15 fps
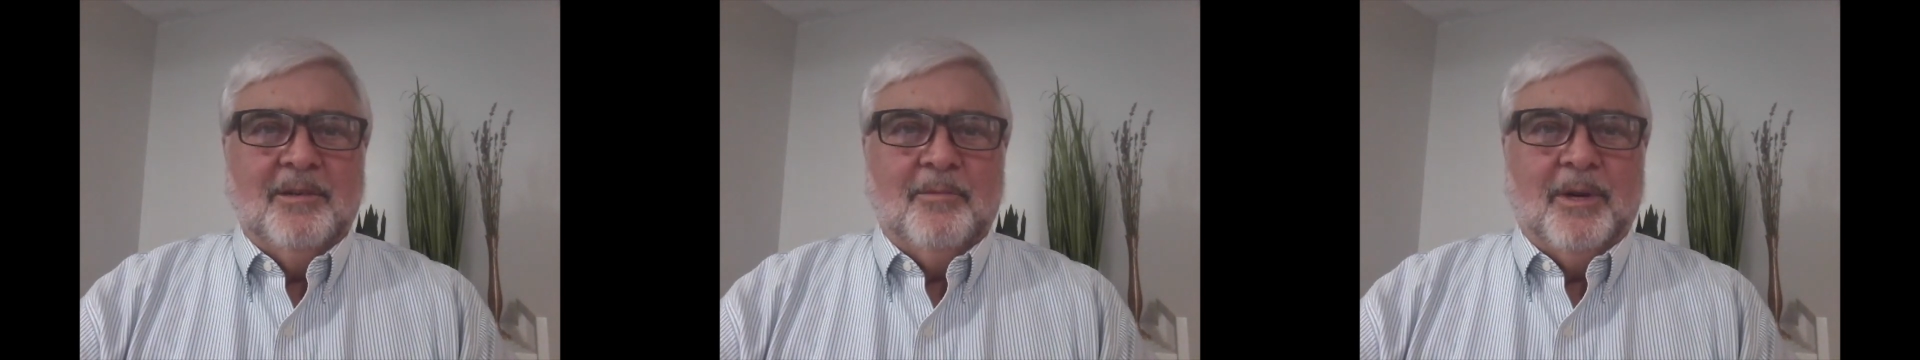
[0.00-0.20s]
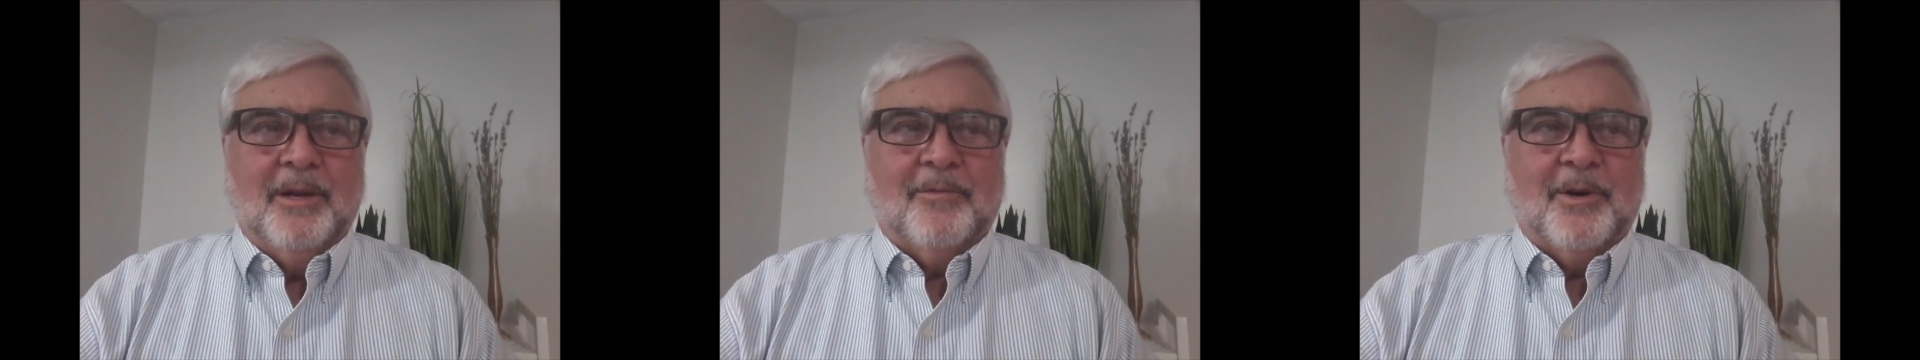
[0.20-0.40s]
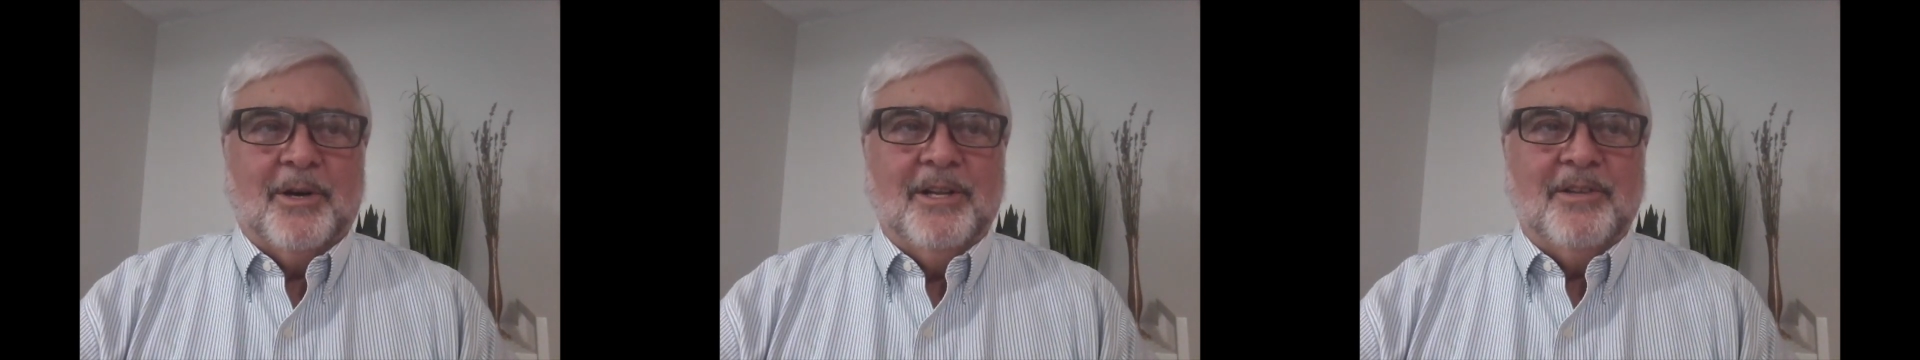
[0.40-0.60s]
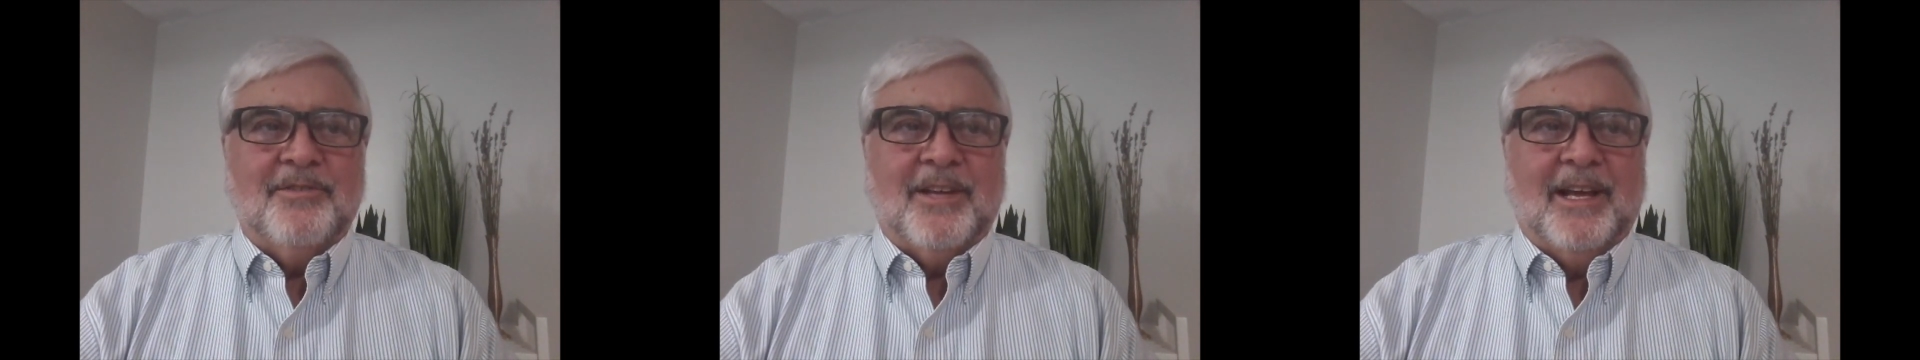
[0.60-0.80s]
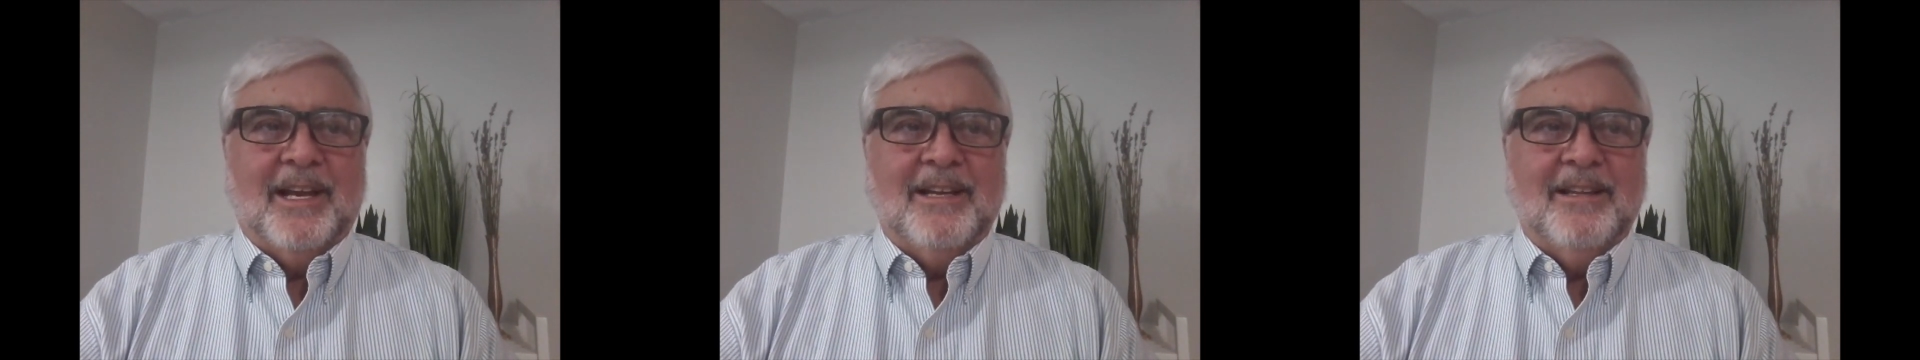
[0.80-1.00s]
We have heard it
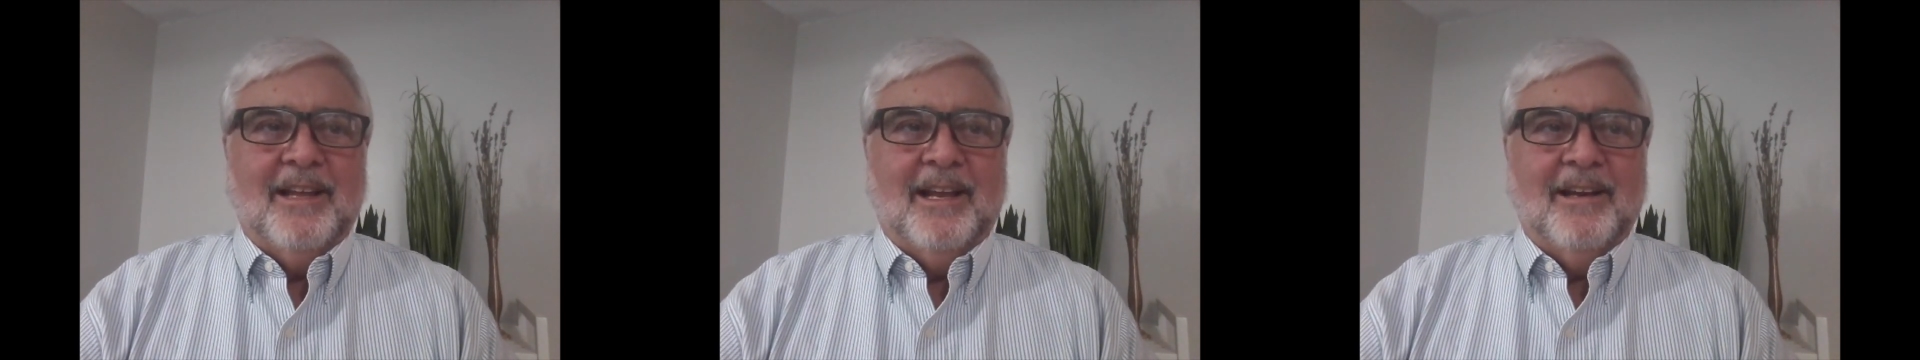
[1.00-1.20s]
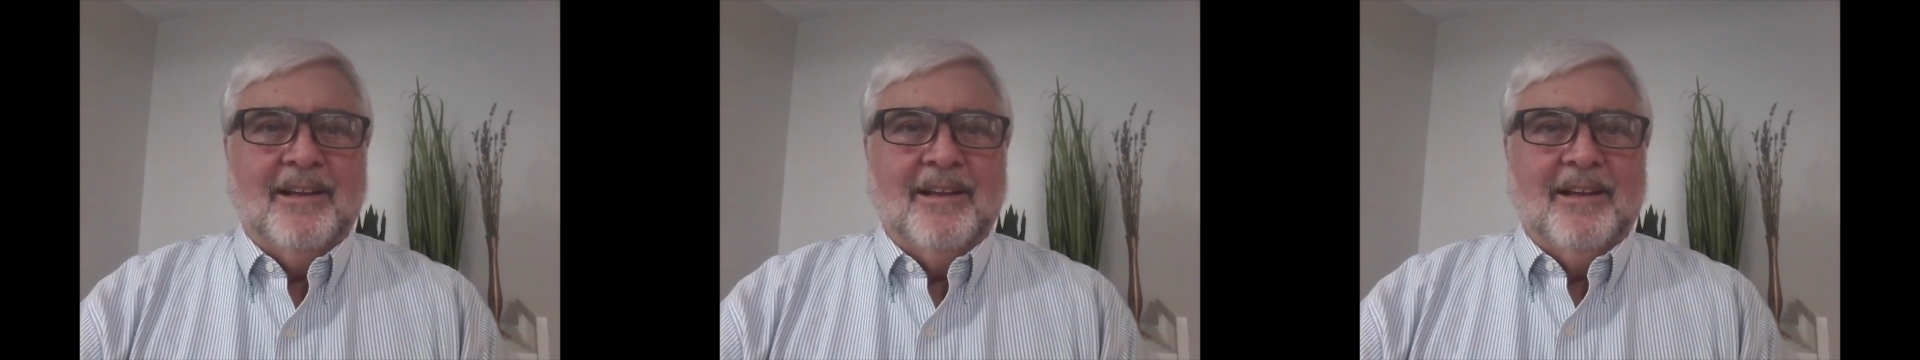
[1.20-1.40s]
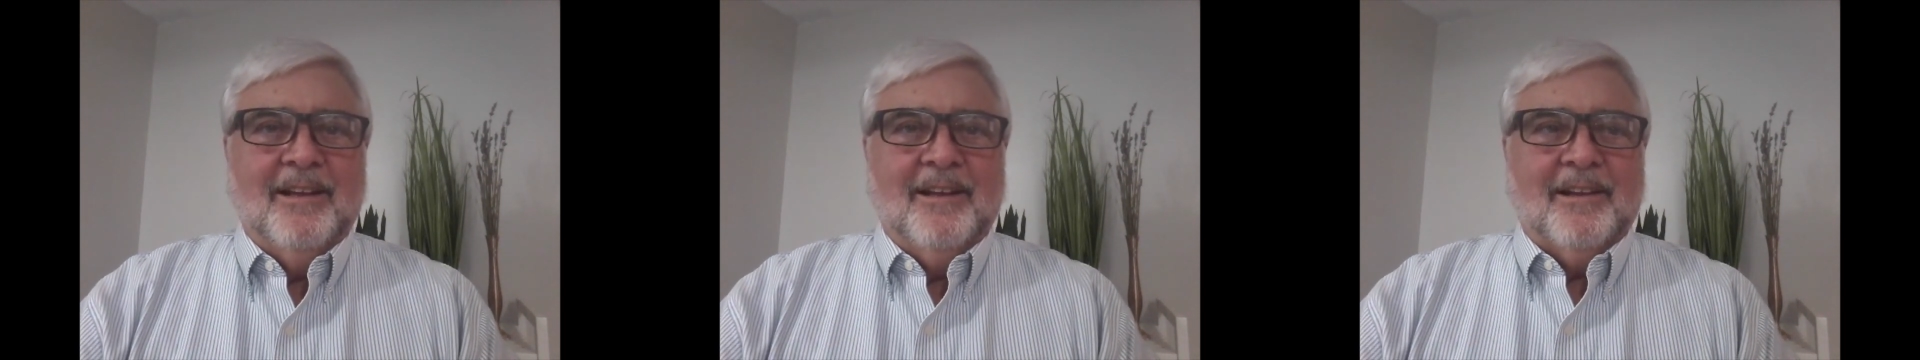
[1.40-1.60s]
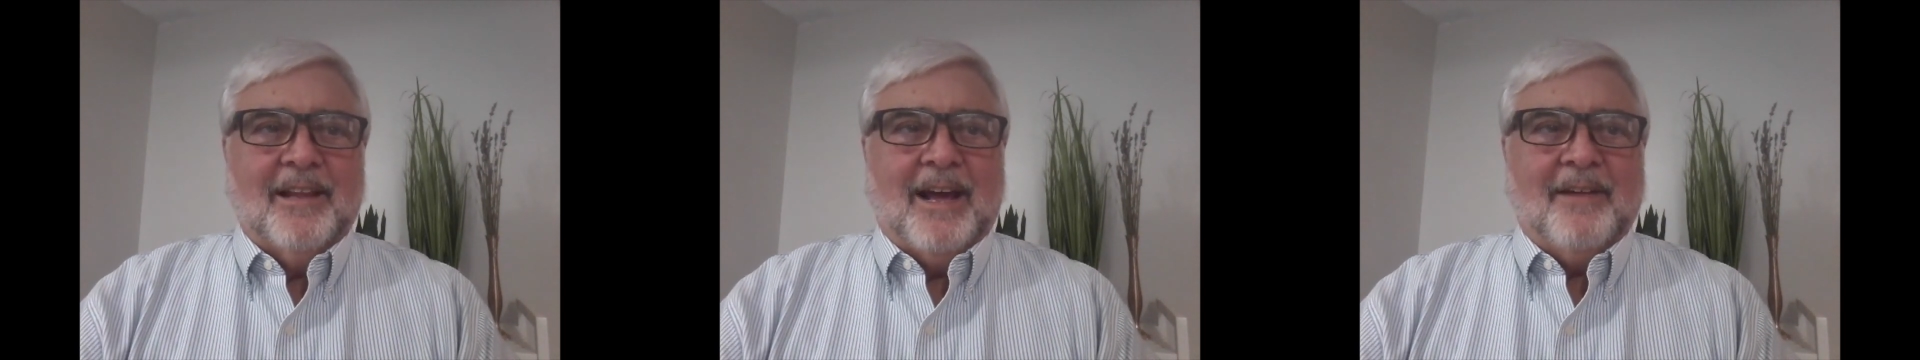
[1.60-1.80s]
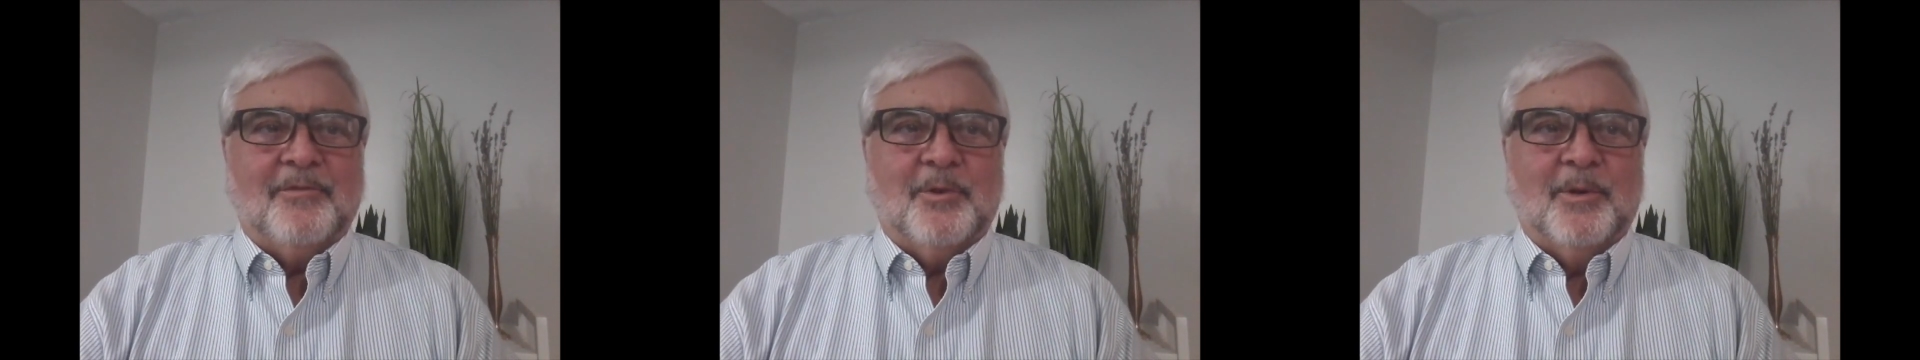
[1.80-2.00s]
said that
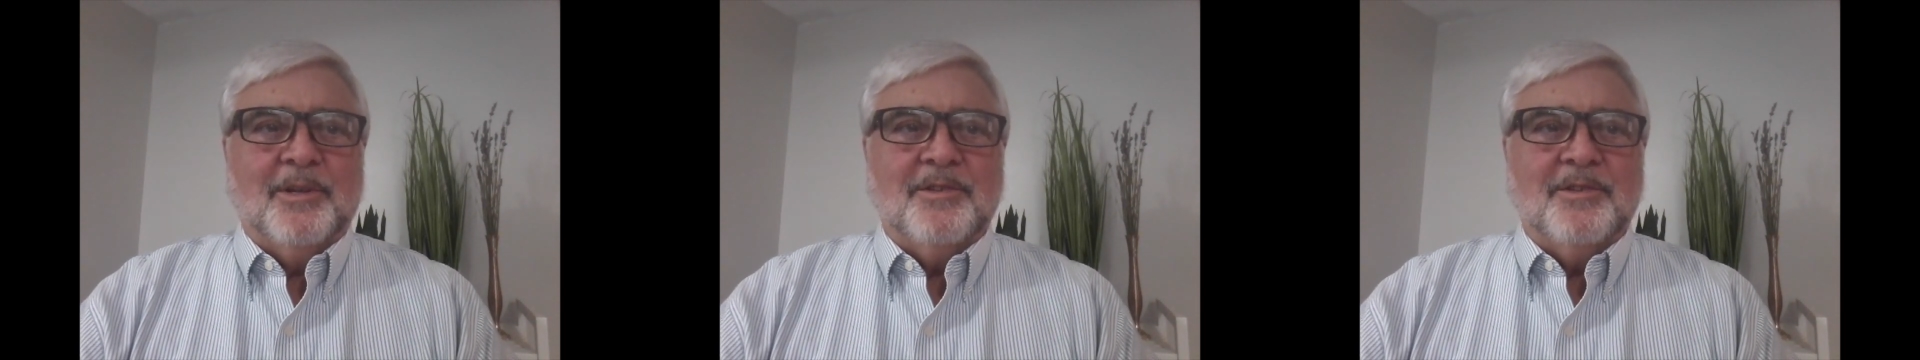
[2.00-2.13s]
laughter